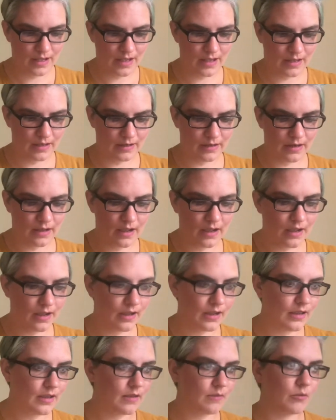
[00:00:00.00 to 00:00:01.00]
And
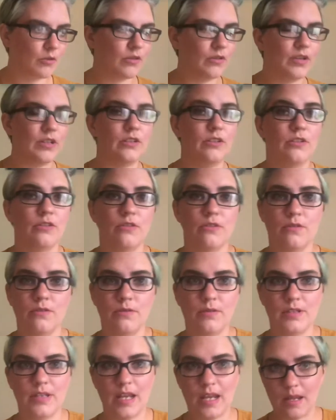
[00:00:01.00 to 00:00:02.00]
I am going
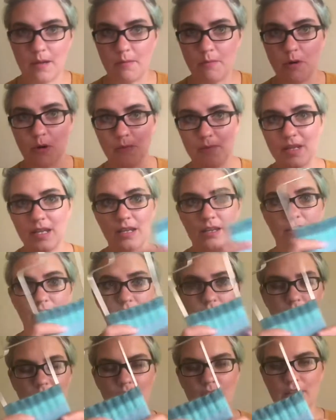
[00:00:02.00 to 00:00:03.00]
to take a moment
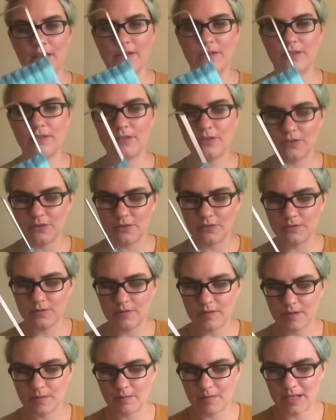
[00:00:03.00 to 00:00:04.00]
here to
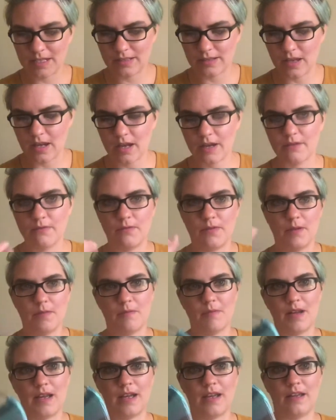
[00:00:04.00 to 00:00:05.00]
undo my sock
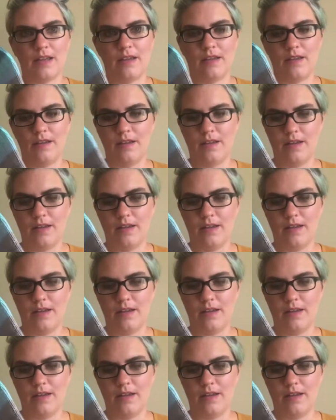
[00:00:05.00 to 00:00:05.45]
from my